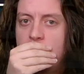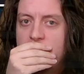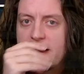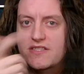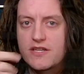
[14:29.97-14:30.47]

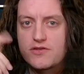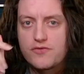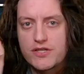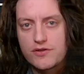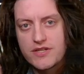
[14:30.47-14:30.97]
As does
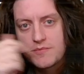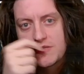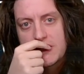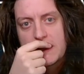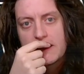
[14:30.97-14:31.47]
resourcing up to
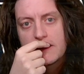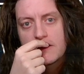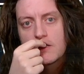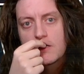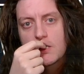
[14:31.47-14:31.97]
9.
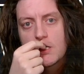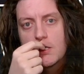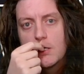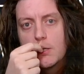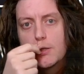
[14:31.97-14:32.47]

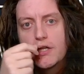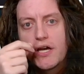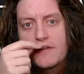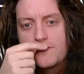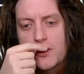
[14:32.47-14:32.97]

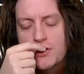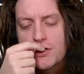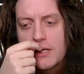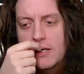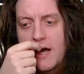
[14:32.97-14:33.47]

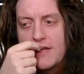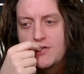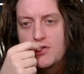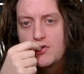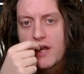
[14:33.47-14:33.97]
Unfortunately, I
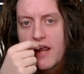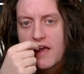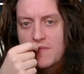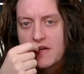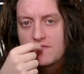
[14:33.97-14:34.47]
do not have
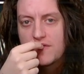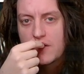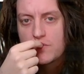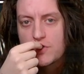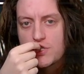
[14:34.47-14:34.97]
my
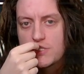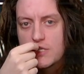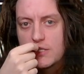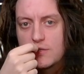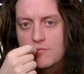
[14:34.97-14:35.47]
Vanquishes
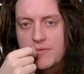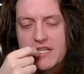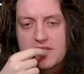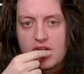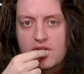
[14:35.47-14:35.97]
in here because
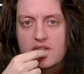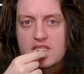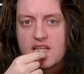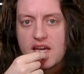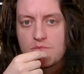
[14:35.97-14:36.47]
they are a
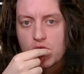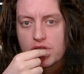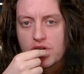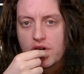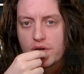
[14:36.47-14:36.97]
sideboard
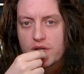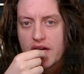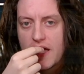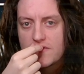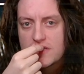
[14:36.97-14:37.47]
card, and I
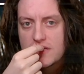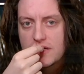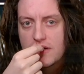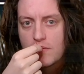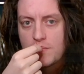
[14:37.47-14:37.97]
haven't seen
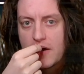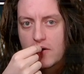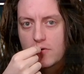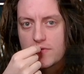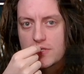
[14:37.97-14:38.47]
another
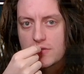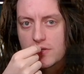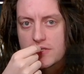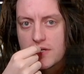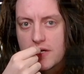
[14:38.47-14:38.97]
Power of the
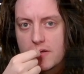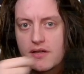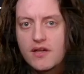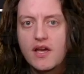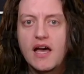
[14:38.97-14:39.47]
Dark Side.
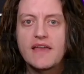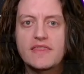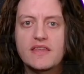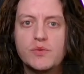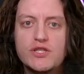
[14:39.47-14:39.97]
I
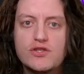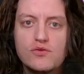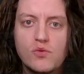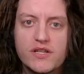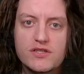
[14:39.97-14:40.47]
think we do
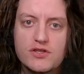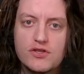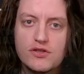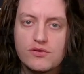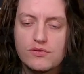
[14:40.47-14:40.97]
want
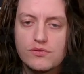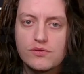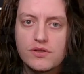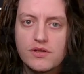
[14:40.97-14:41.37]
to.